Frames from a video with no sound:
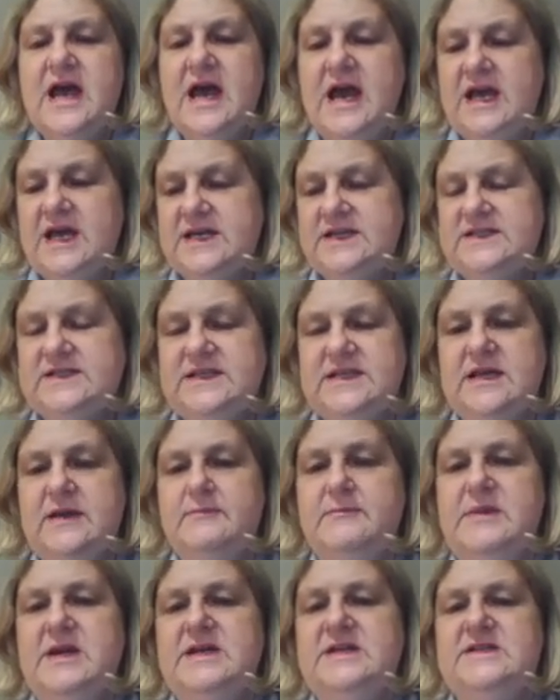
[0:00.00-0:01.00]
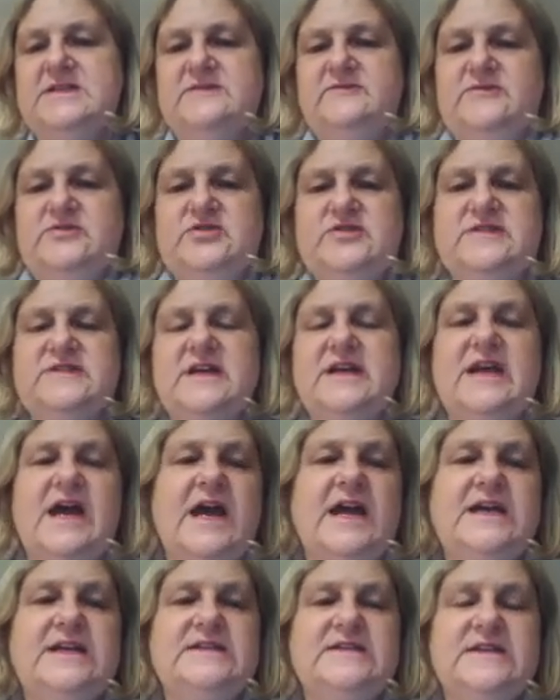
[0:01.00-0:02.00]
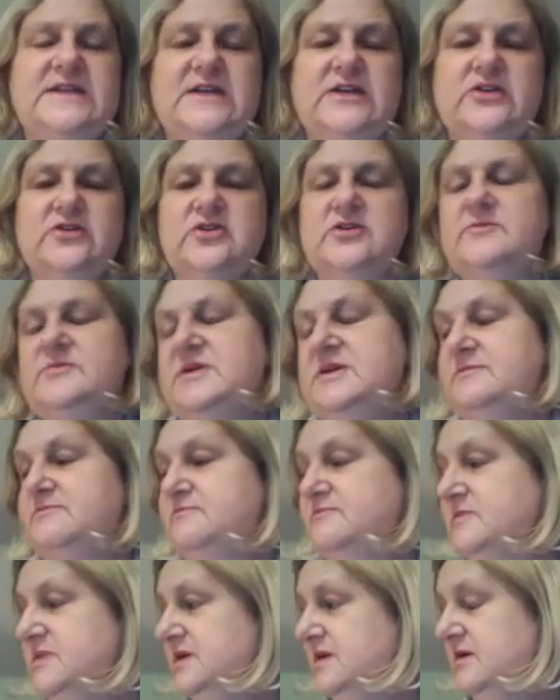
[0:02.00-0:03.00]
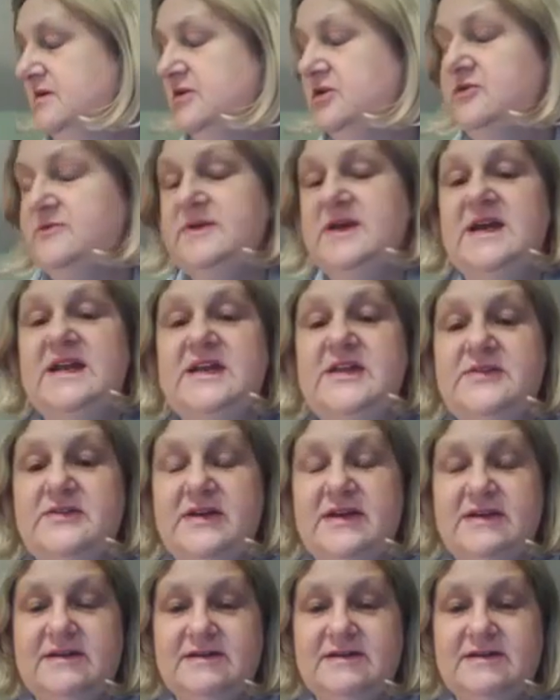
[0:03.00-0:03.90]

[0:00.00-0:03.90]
80 metres. If we just say 80, it could be, it could be anything.